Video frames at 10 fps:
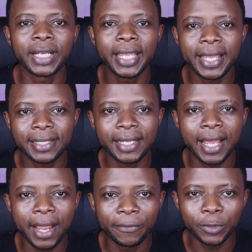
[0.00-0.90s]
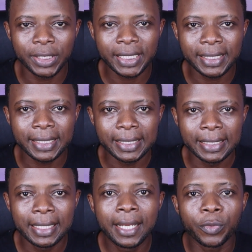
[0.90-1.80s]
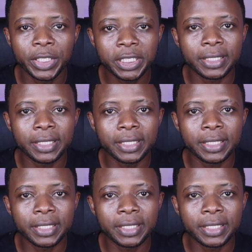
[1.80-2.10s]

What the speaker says: KSA iPhone 16, which